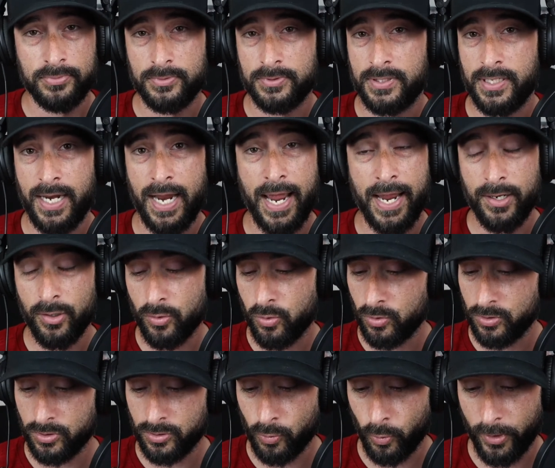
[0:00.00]
Today
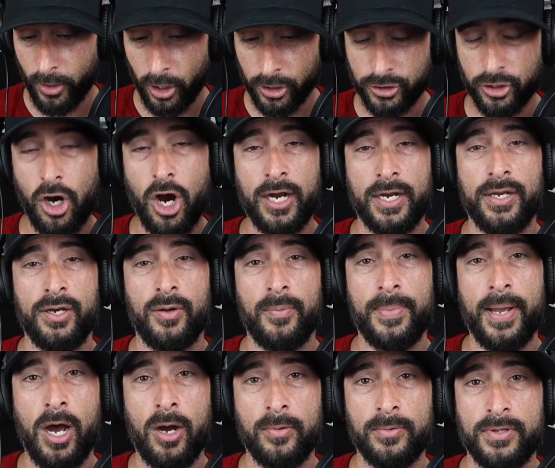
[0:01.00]
we are talking
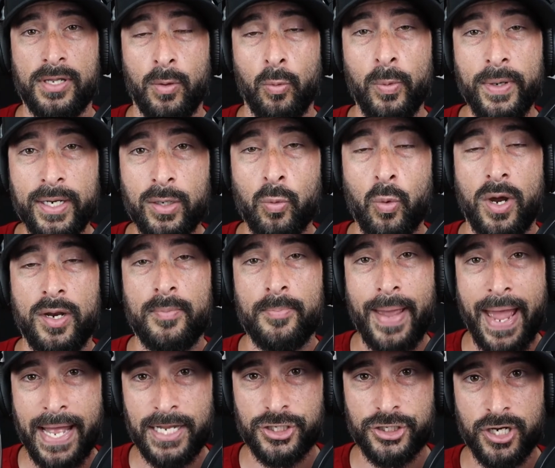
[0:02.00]
about the week one
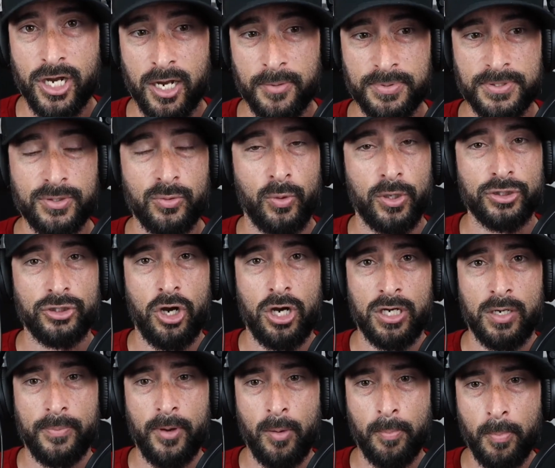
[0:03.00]
matchups. We're
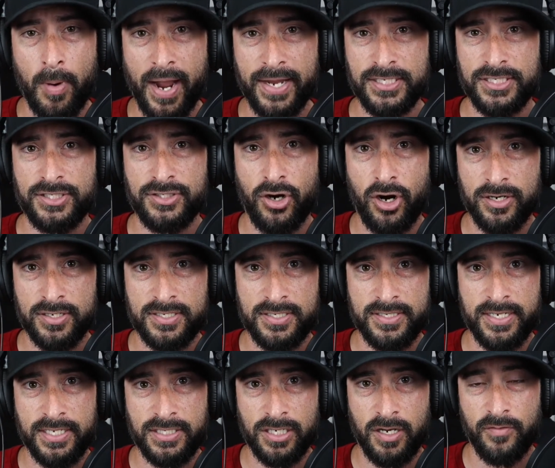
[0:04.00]
talking about my start
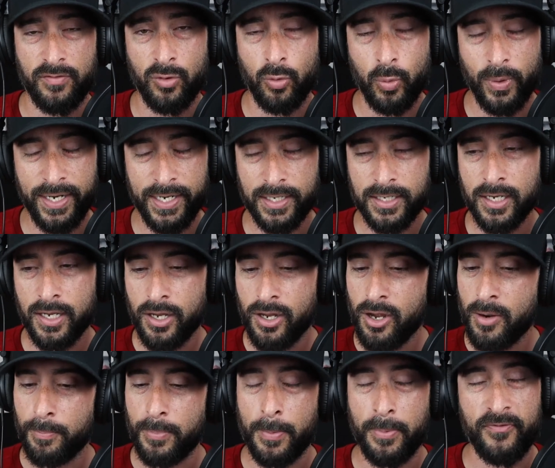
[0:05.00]
sits of the week.
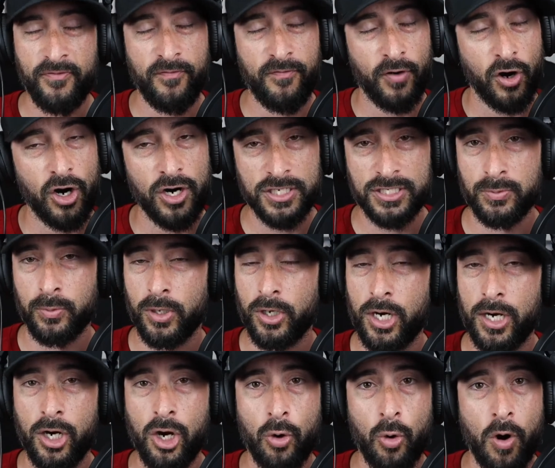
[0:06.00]
But first, we're
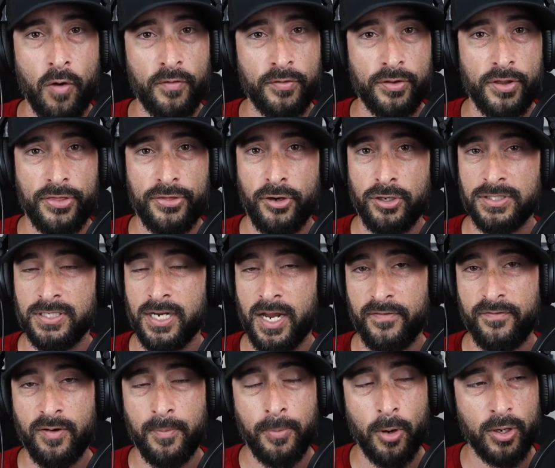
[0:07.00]
going to go over the Thursday
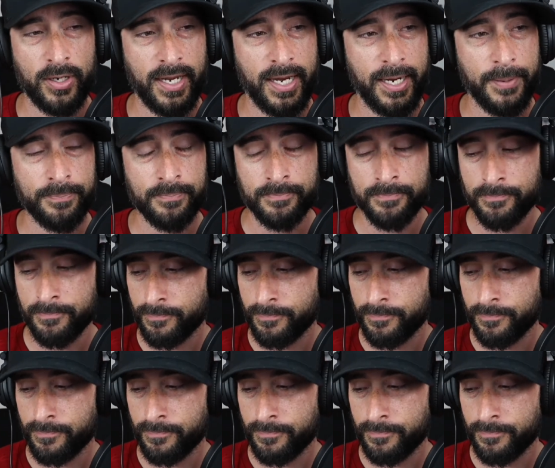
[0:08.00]
night football game.